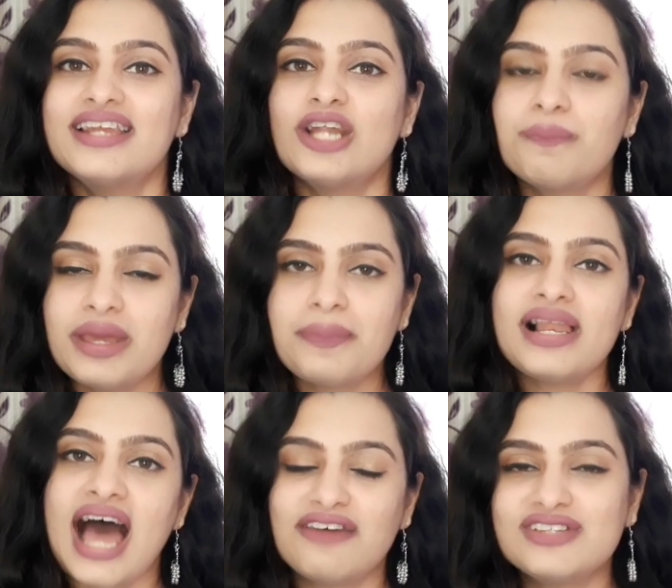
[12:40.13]
Now people
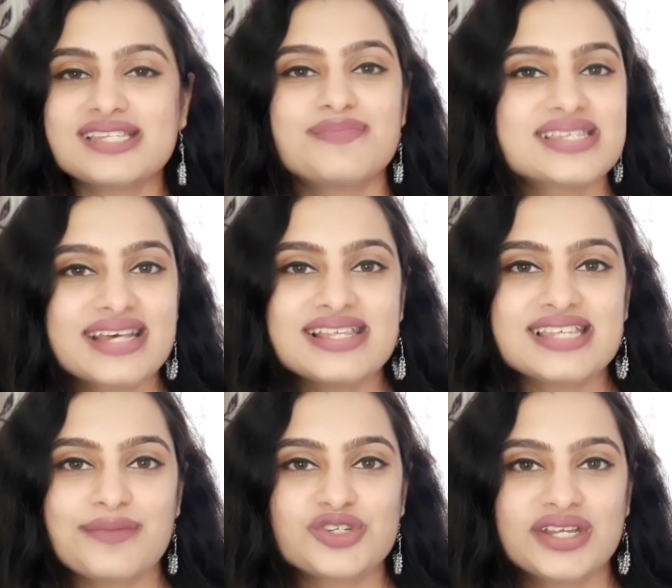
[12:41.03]
have this
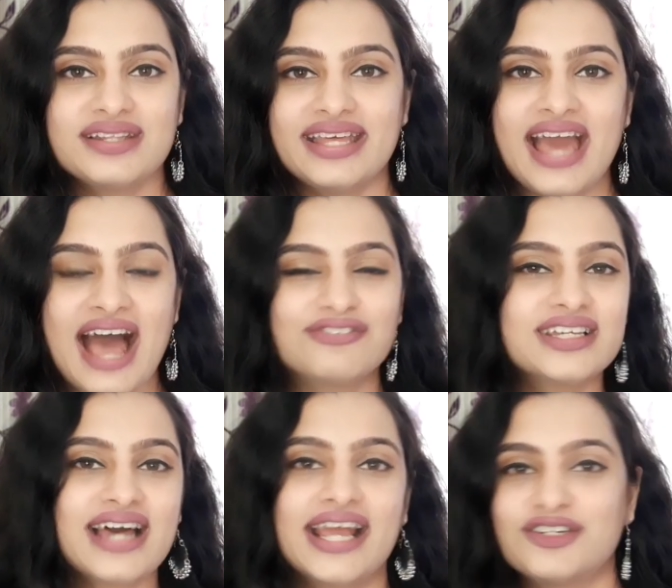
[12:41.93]
misconception, they have
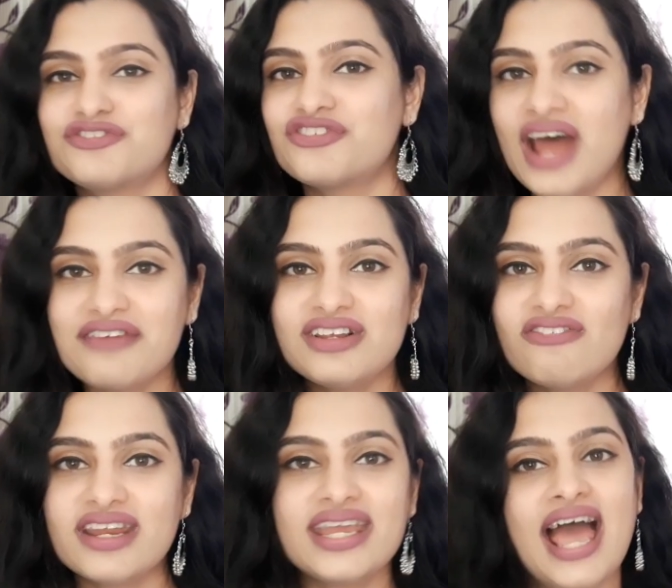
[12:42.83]
the kind of
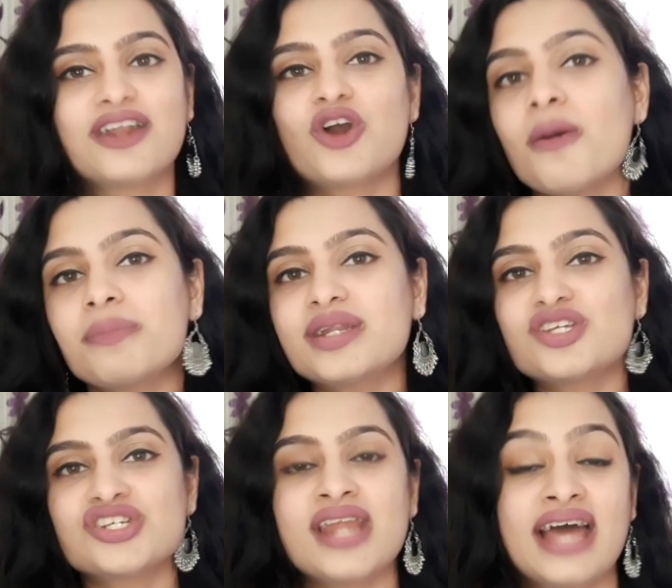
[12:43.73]
rivalry and
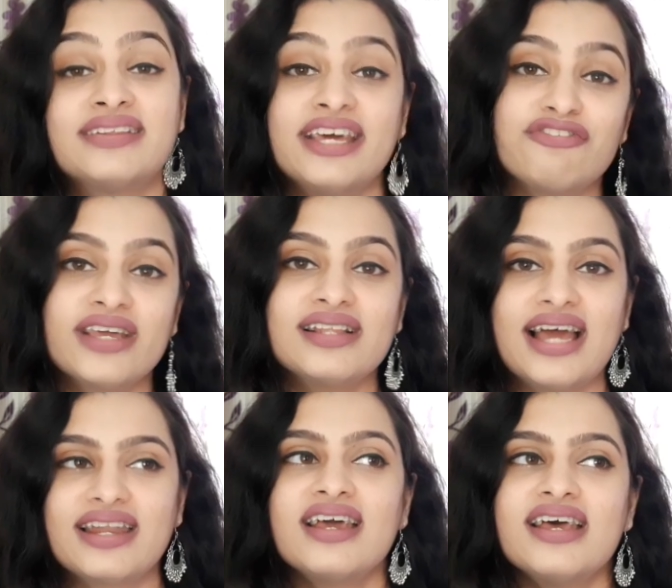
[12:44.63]
competition, and they feel
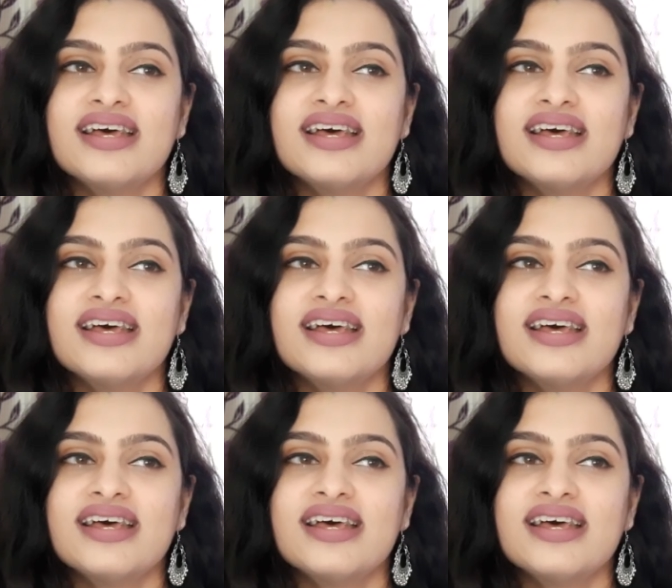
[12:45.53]
that